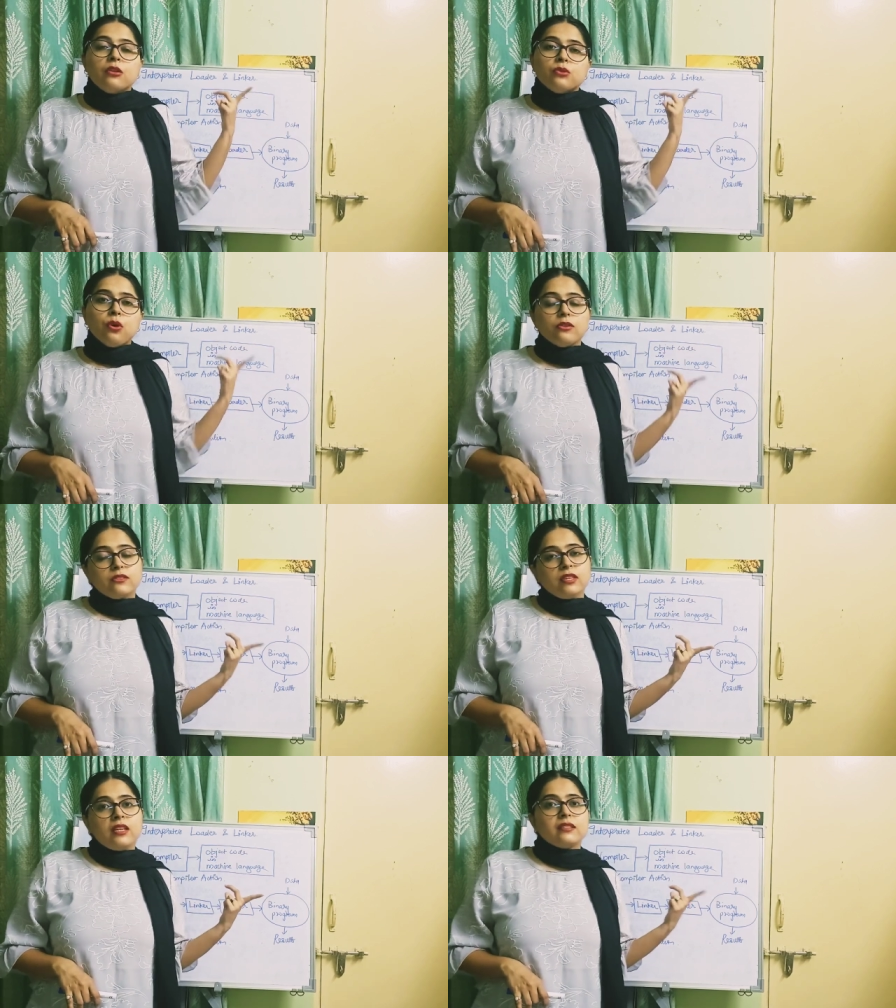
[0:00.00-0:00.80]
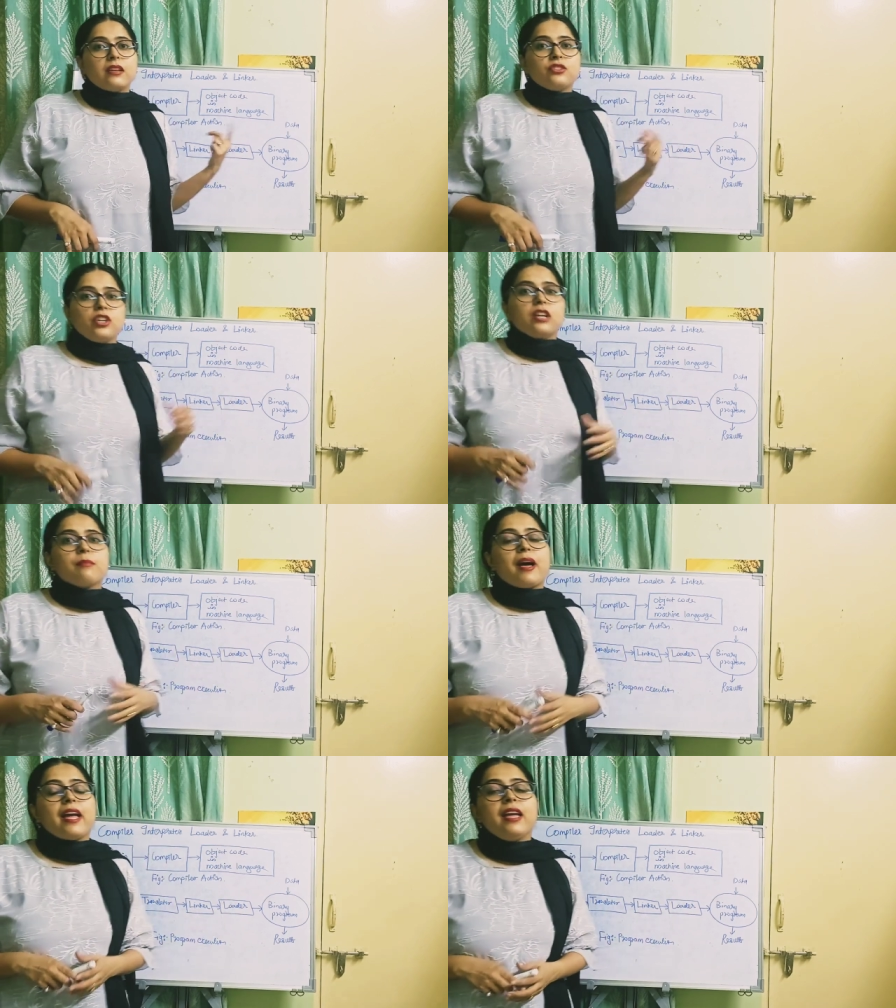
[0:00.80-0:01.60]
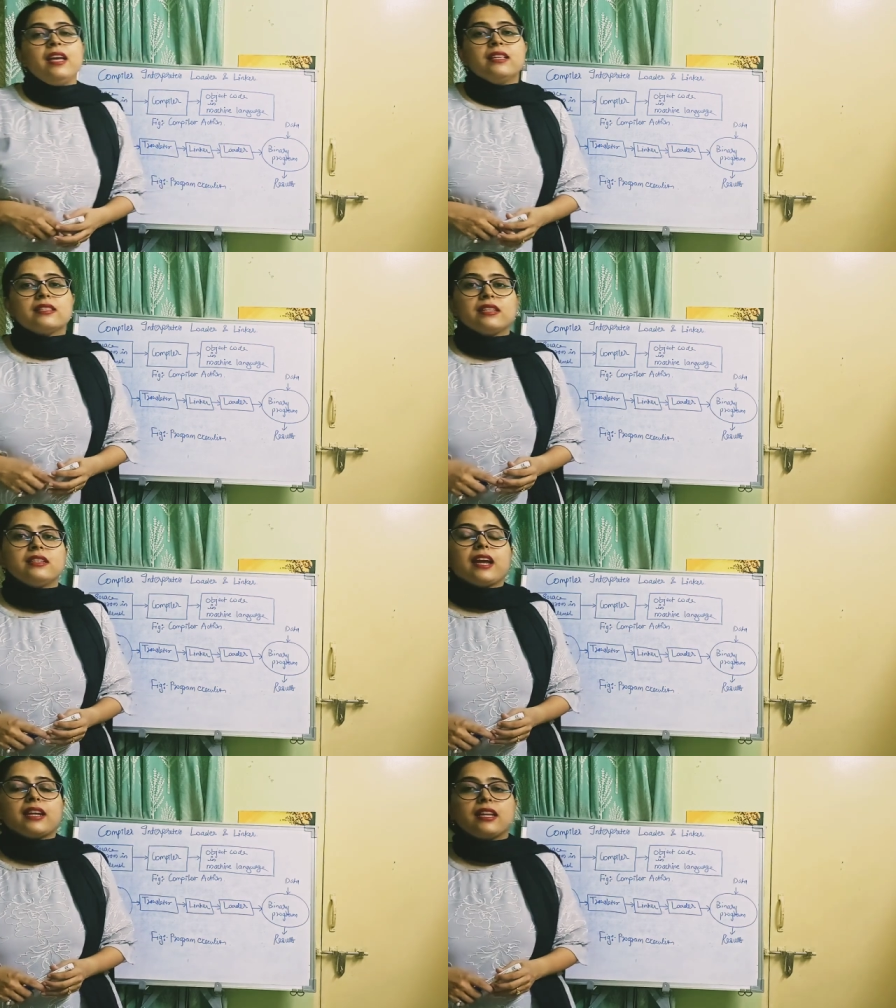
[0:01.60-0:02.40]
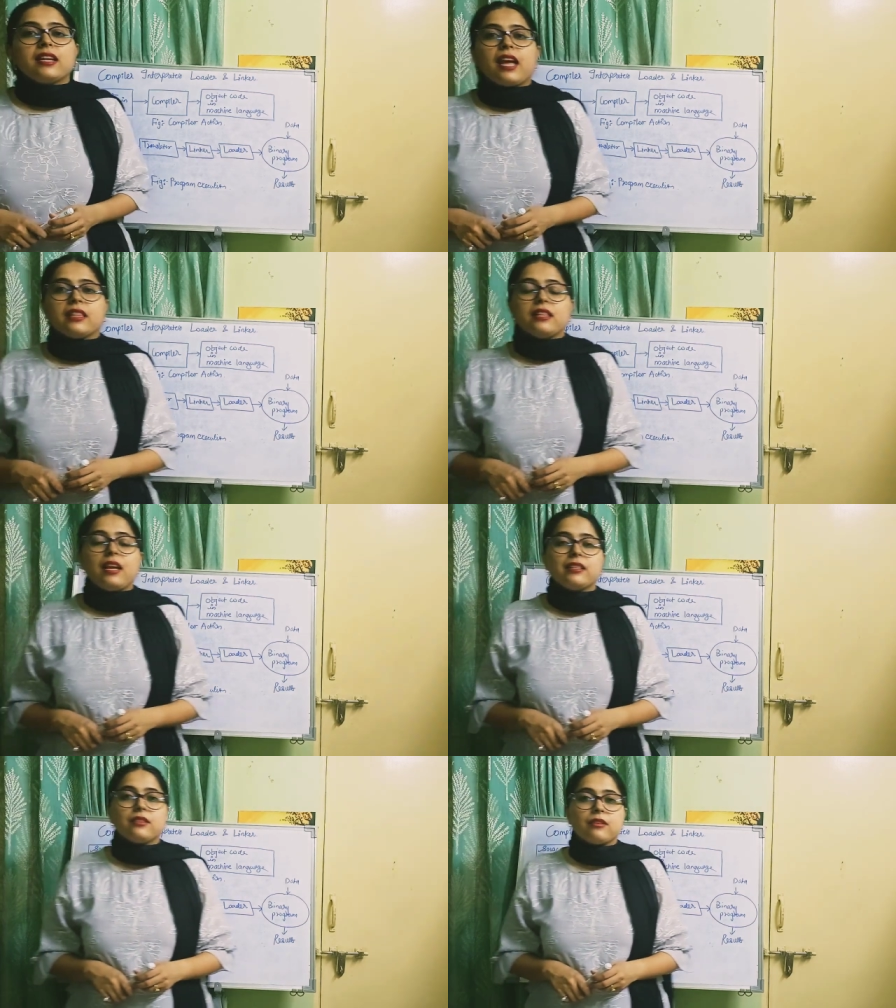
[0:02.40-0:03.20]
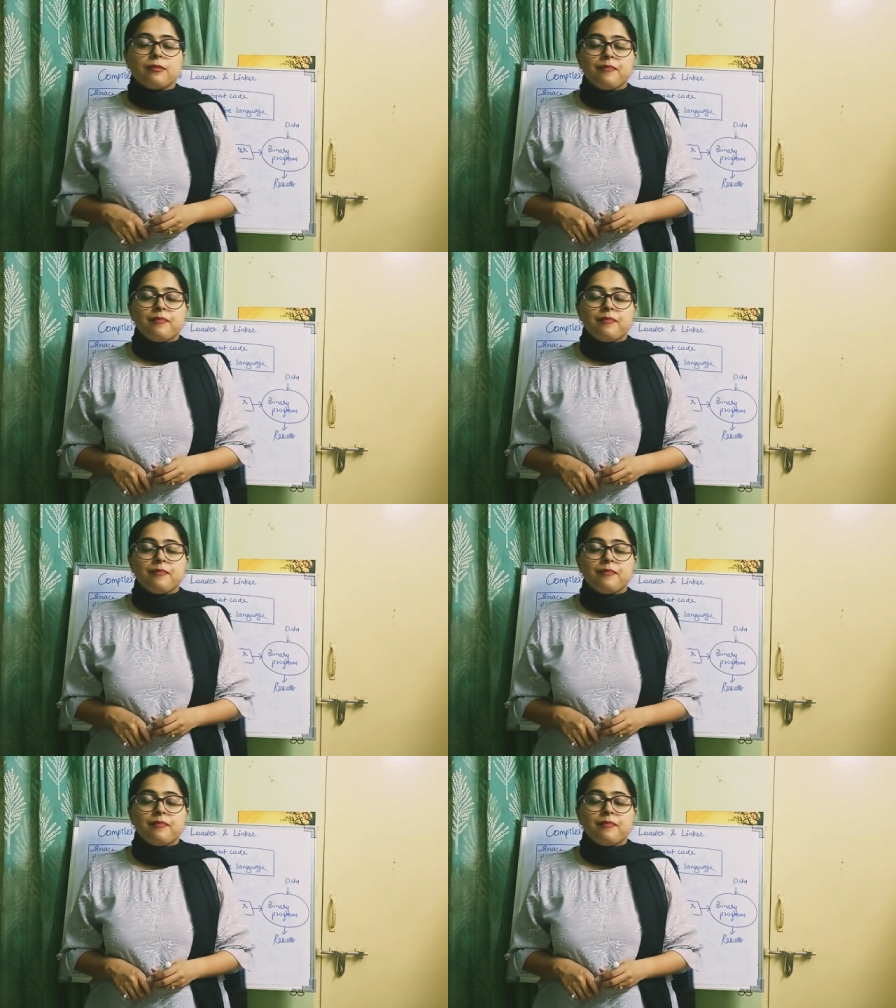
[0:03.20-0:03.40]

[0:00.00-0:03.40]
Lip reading: Those things are checked by syntactic analyzer.